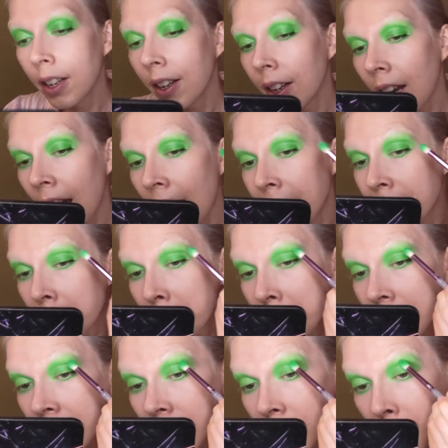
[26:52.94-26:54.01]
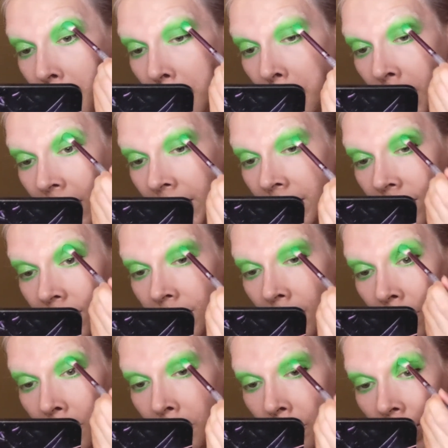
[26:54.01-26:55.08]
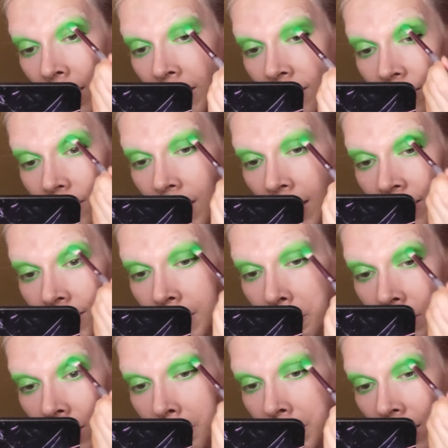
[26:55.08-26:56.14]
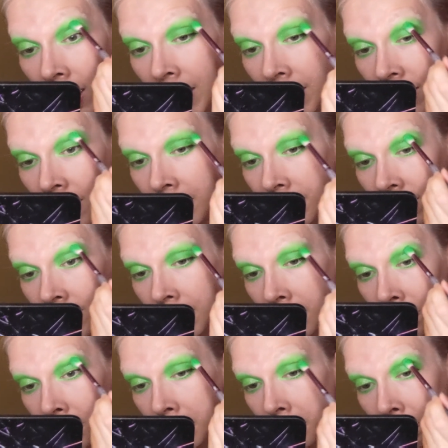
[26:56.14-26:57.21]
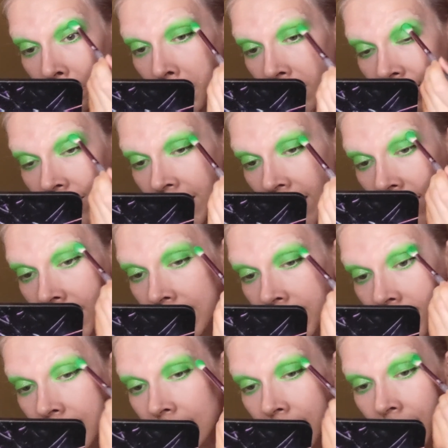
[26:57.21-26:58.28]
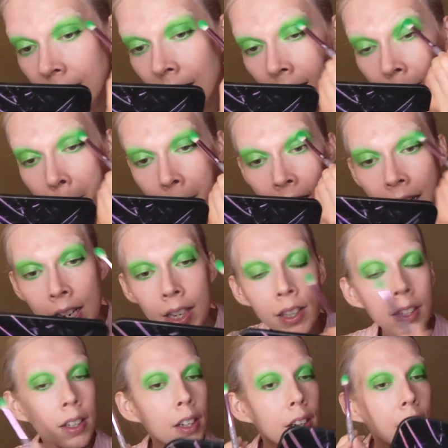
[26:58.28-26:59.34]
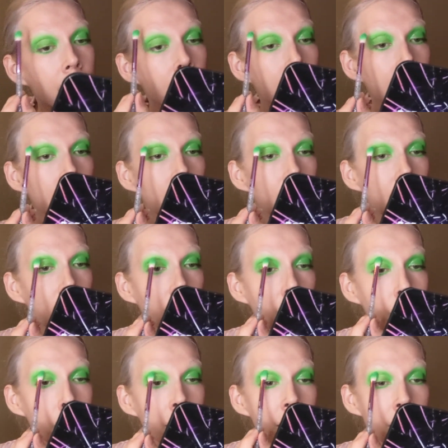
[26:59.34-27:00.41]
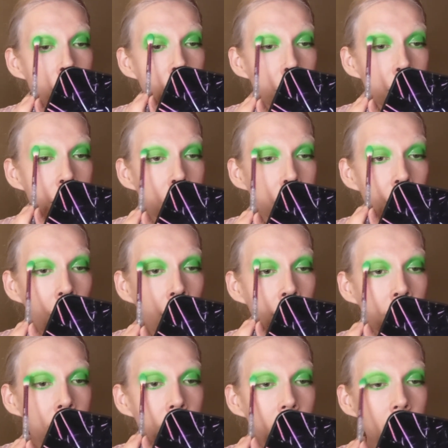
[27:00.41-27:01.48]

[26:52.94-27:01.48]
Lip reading: have them be to the point, so I sometimes edit out the little mistakes that I make. But this shows you that